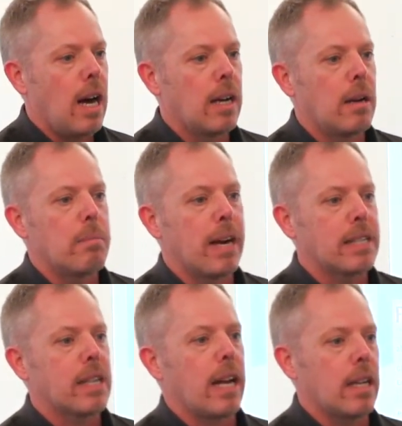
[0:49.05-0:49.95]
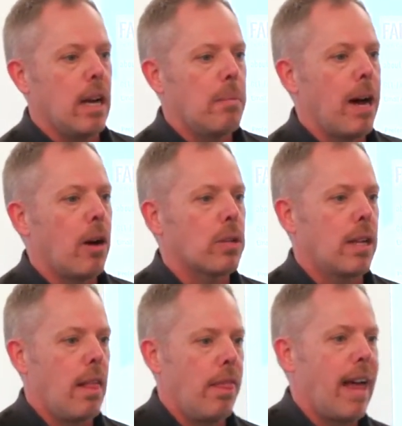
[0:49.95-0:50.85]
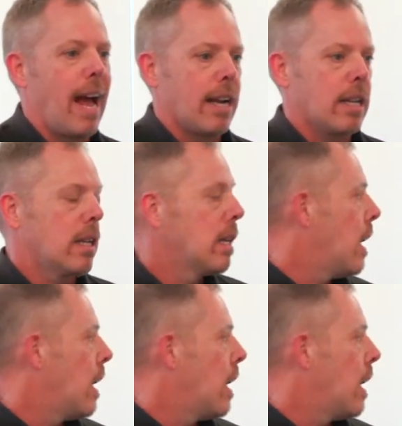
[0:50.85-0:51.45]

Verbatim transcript: on my site about that.